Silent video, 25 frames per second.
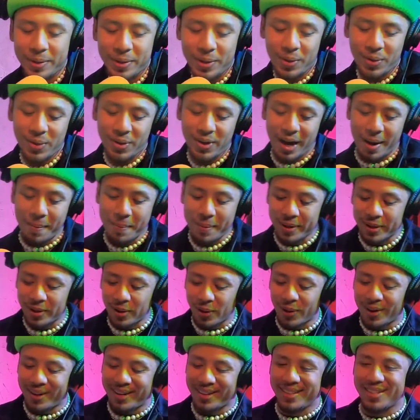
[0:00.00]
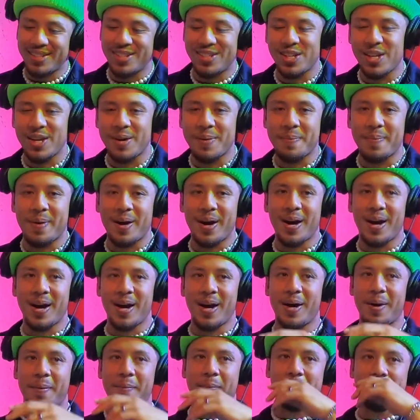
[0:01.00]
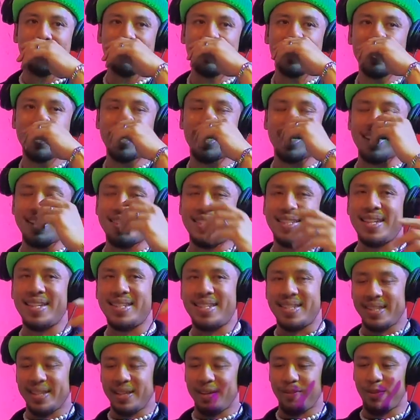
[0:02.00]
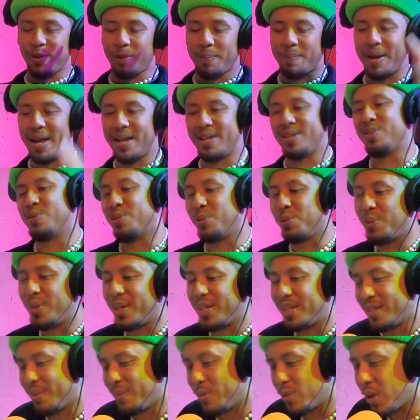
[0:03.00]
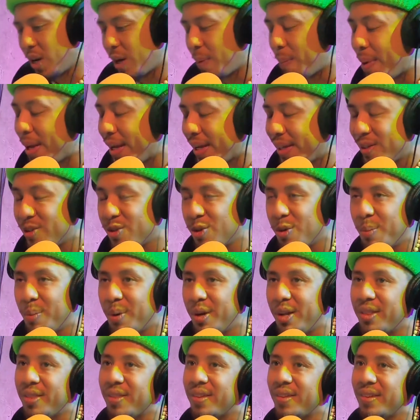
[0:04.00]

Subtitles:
it. I've been going to the gym consistently for the past 3 weeks. I'm trying to make it to a month.